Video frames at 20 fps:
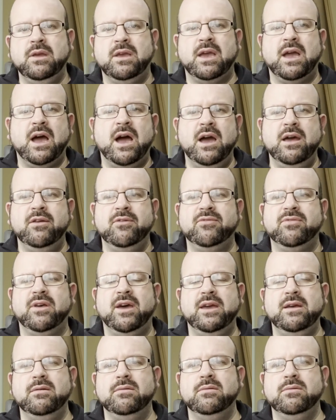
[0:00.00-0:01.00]
kind of
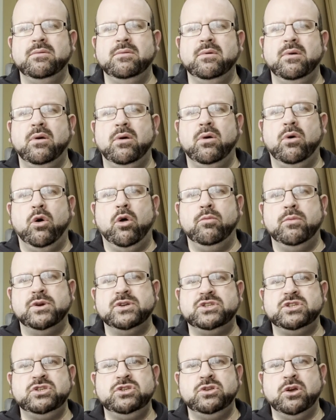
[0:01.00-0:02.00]
like
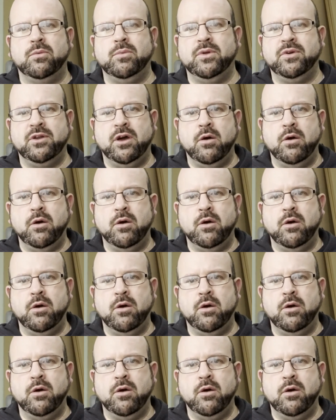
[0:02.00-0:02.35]
almost doubled our